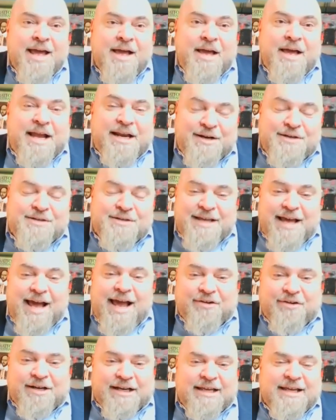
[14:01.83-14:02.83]
And here's the
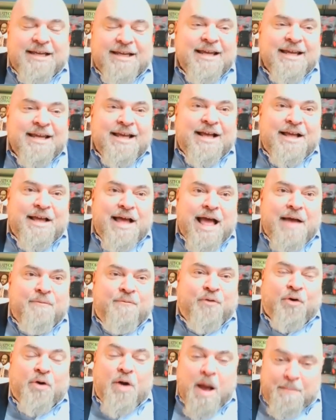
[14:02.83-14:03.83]
irony.
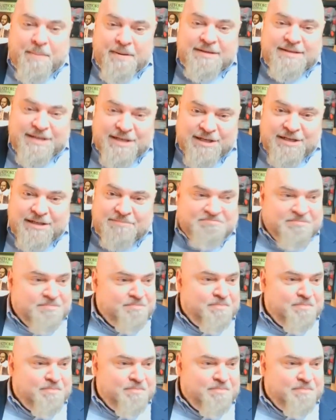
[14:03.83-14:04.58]
For up until